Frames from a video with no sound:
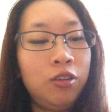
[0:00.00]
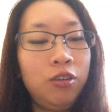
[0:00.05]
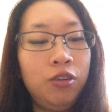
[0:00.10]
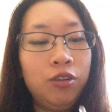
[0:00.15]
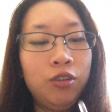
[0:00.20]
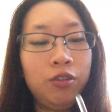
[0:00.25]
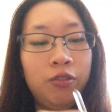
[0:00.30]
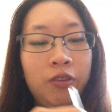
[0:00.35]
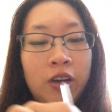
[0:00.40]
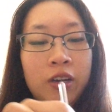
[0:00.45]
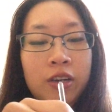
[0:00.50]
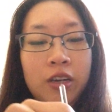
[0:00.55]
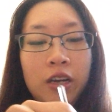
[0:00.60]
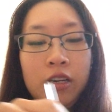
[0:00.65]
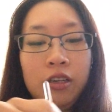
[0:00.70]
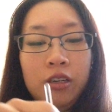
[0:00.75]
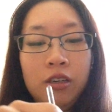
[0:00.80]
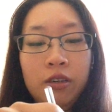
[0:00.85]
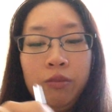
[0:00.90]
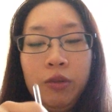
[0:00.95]
to use
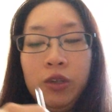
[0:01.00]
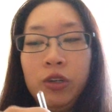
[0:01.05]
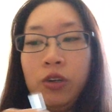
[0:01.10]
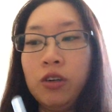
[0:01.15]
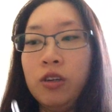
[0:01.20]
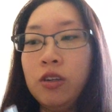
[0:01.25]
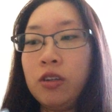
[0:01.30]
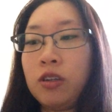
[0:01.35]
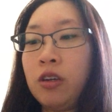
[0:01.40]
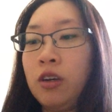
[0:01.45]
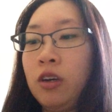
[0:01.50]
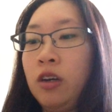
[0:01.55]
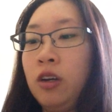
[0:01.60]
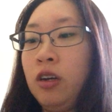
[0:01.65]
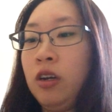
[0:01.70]
foundation because